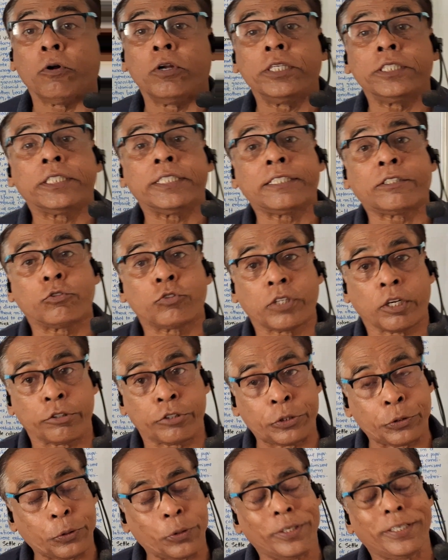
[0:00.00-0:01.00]
Policy
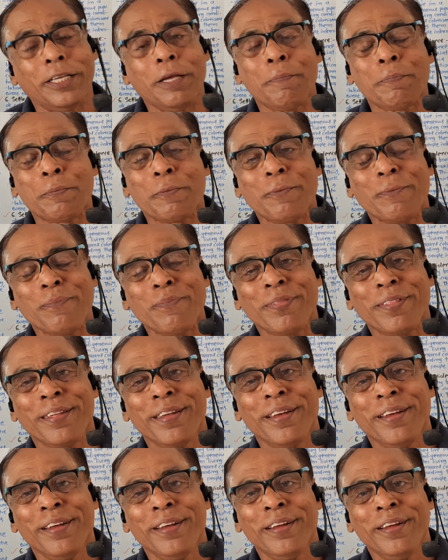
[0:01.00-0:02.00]
2020.
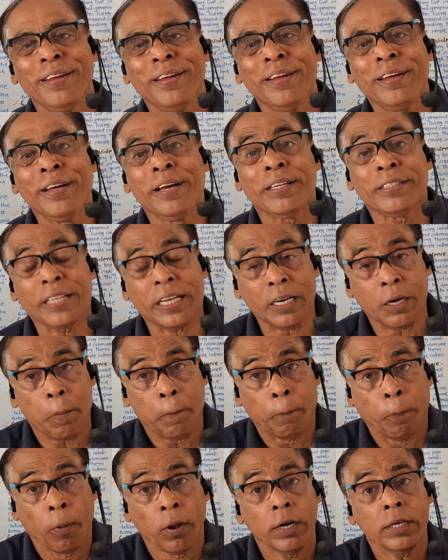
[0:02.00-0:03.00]

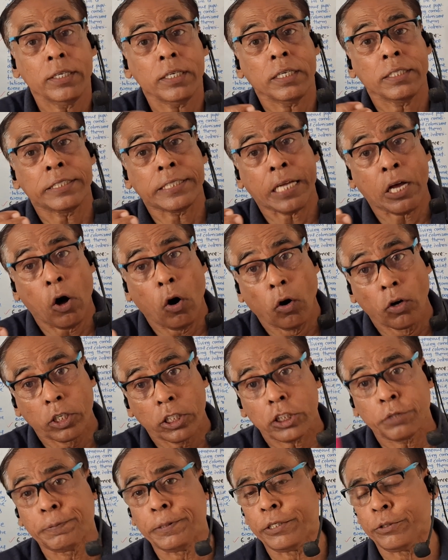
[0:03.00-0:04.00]
Then political science
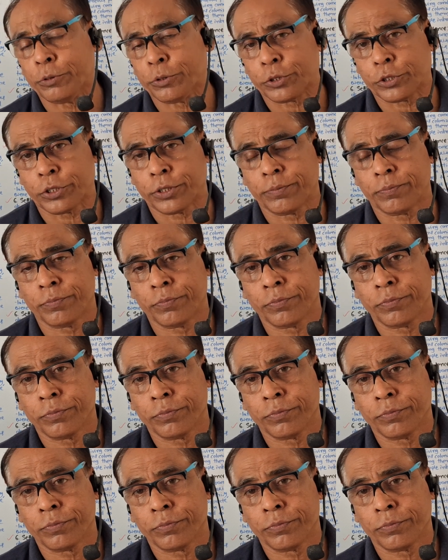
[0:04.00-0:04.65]
honors videos